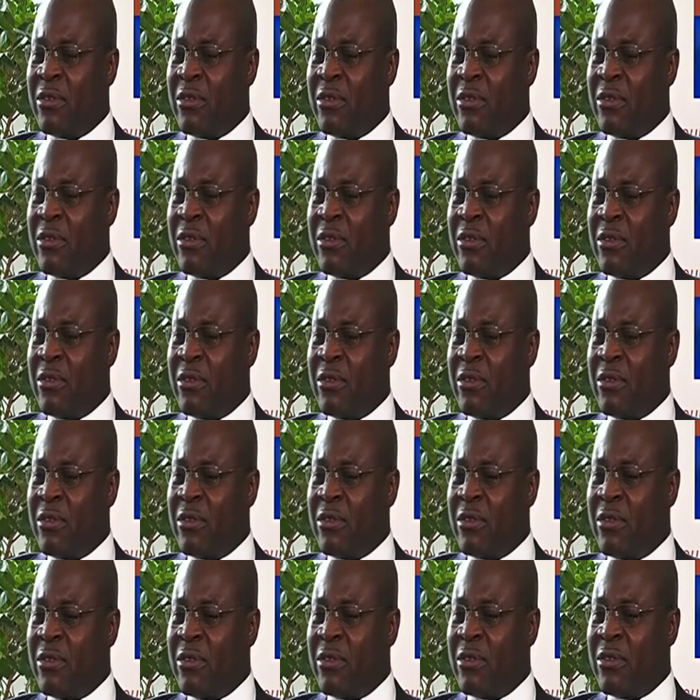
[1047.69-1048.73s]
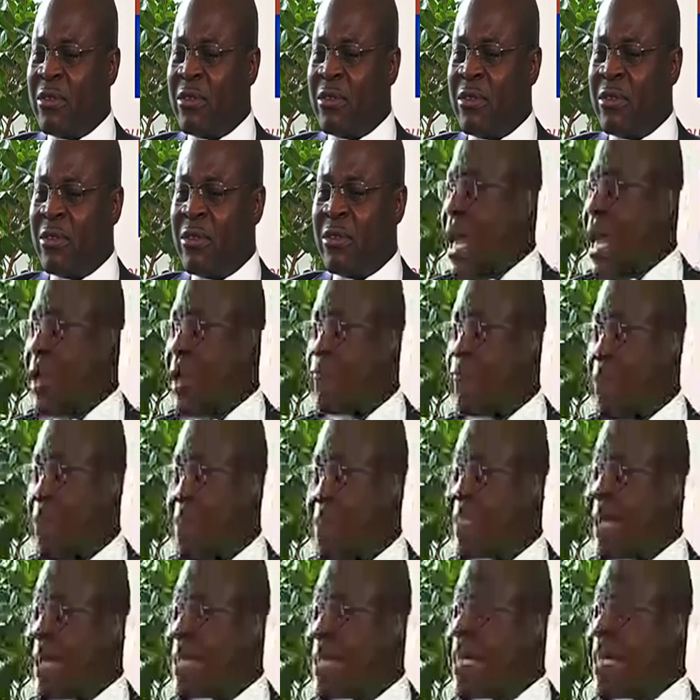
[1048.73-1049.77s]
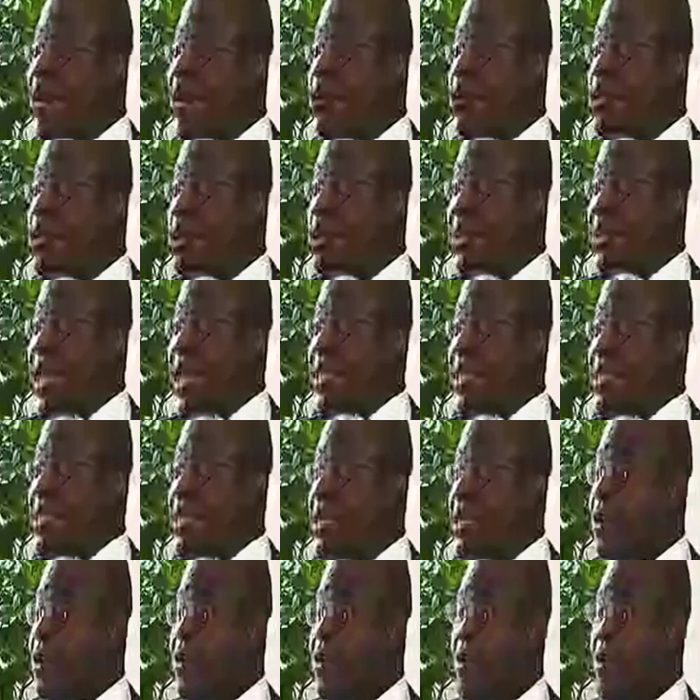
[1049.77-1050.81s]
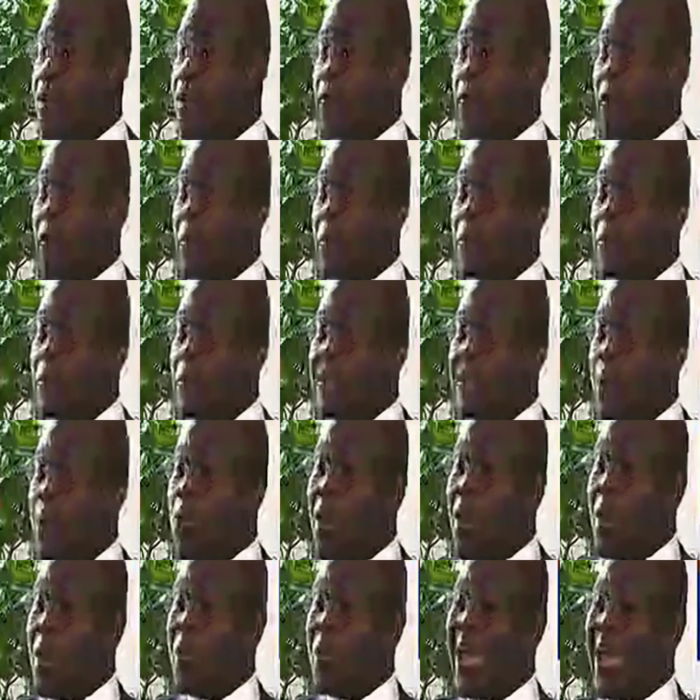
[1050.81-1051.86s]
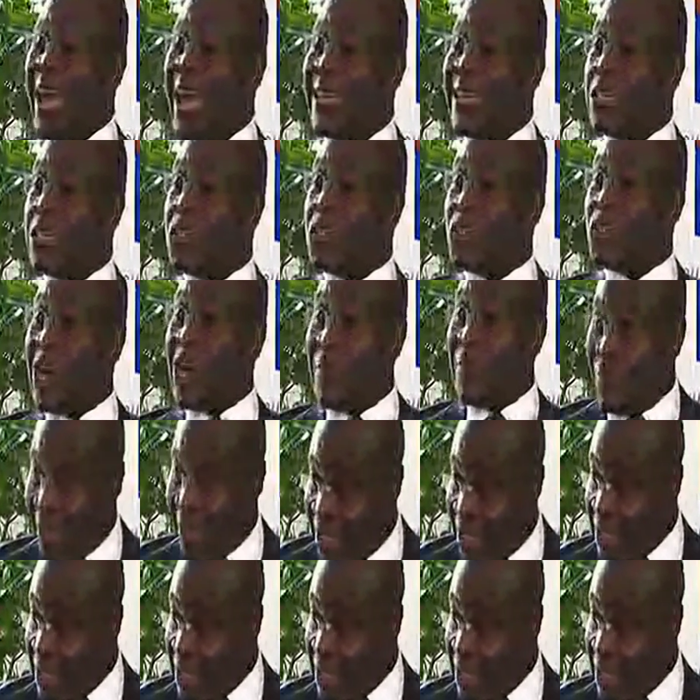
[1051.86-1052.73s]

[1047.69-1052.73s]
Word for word: get away with it and for me, it cuts across society from the way we handle traffic.